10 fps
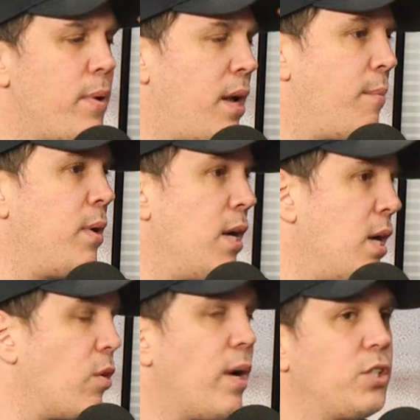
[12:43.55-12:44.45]
But
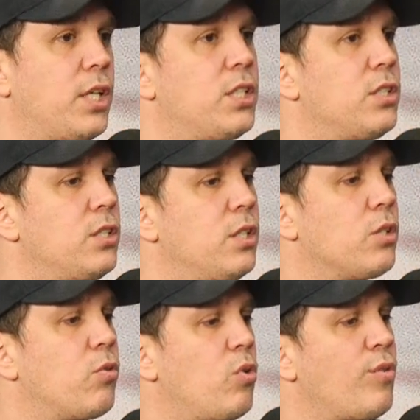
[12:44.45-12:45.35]
congratulations to
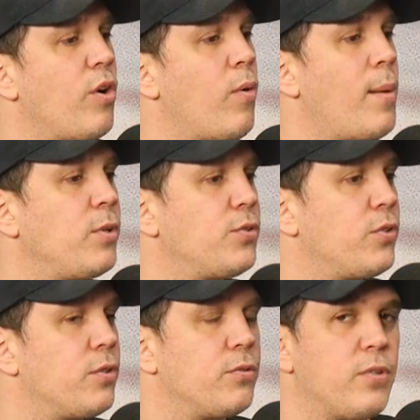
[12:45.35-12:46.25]
the crew over at Rebels
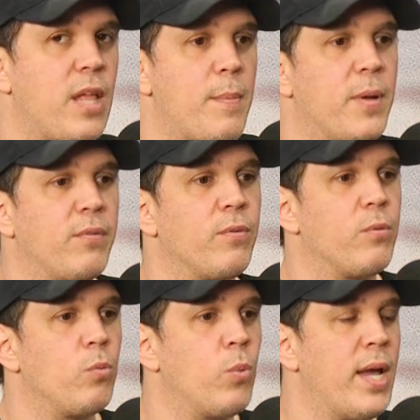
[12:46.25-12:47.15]
for that big
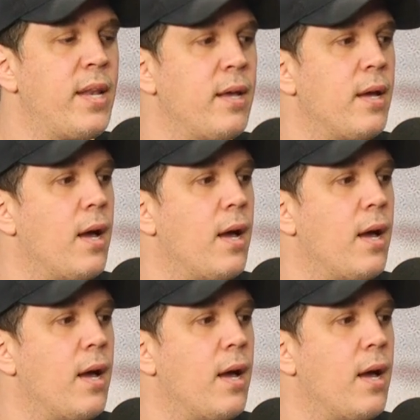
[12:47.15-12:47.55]
win.